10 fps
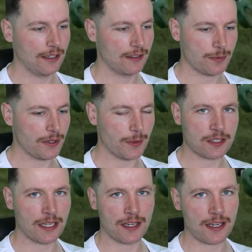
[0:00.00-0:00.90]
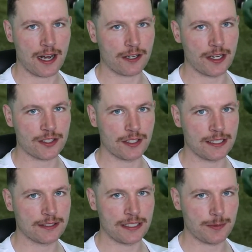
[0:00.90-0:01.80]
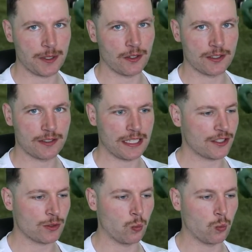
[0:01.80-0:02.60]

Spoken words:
It's pretty much like a car crash, guys. Let's be honest. That's just